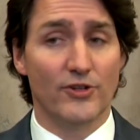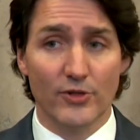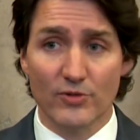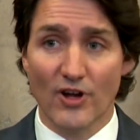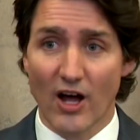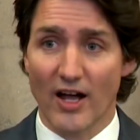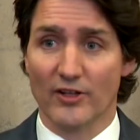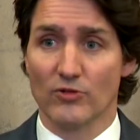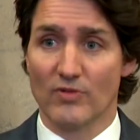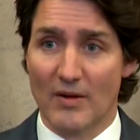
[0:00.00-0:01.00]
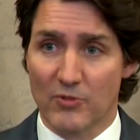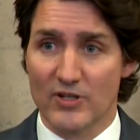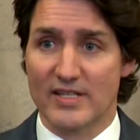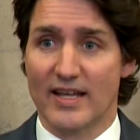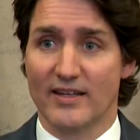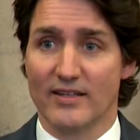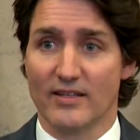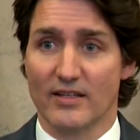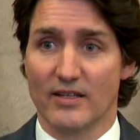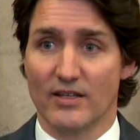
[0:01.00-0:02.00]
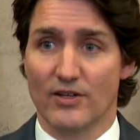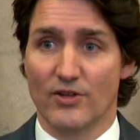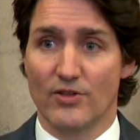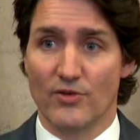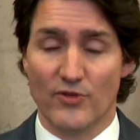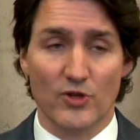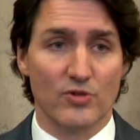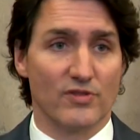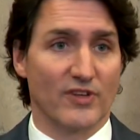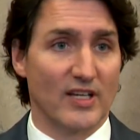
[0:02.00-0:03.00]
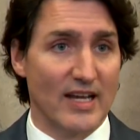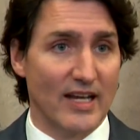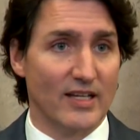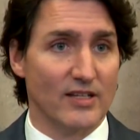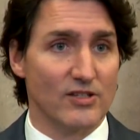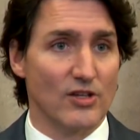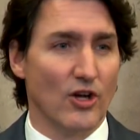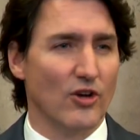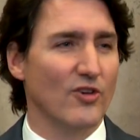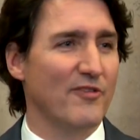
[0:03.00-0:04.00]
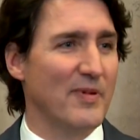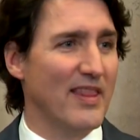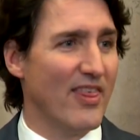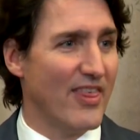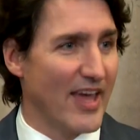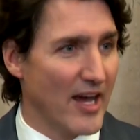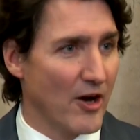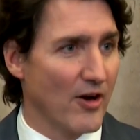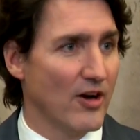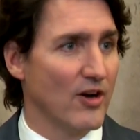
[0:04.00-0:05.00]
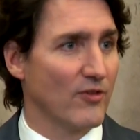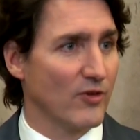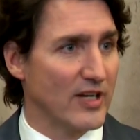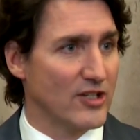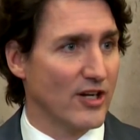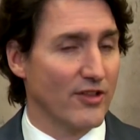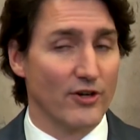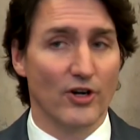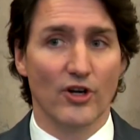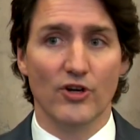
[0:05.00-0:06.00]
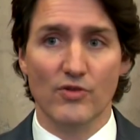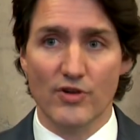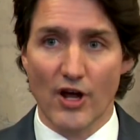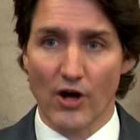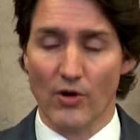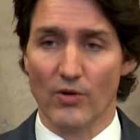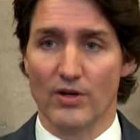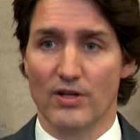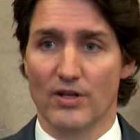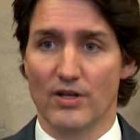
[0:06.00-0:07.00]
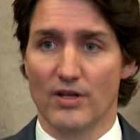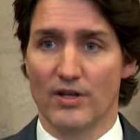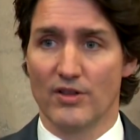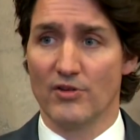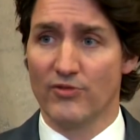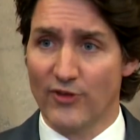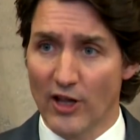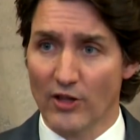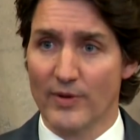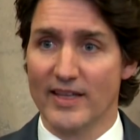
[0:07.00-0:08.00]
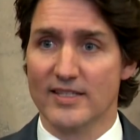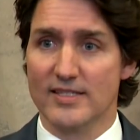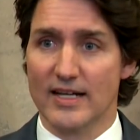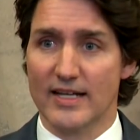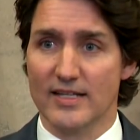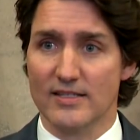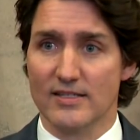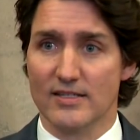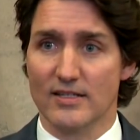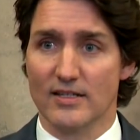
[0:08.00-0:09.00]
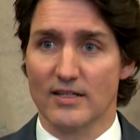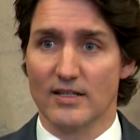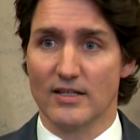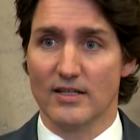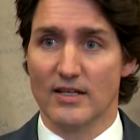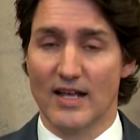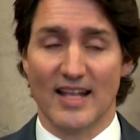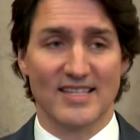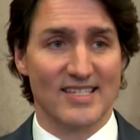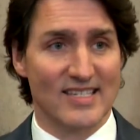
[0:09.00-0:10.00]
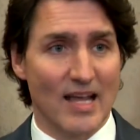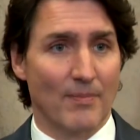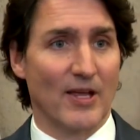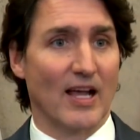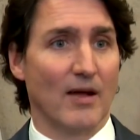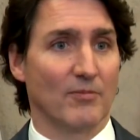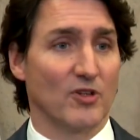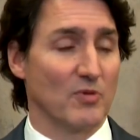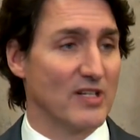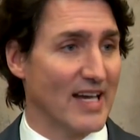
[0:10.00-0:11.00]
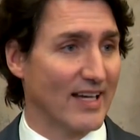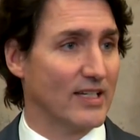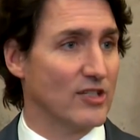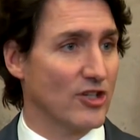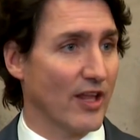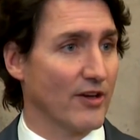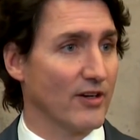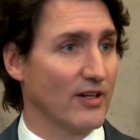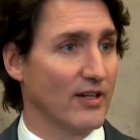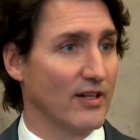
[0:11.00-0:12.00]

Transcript: do not represent the views of Canadians who have been there for each other, who know that following the science and stepping up to protect each other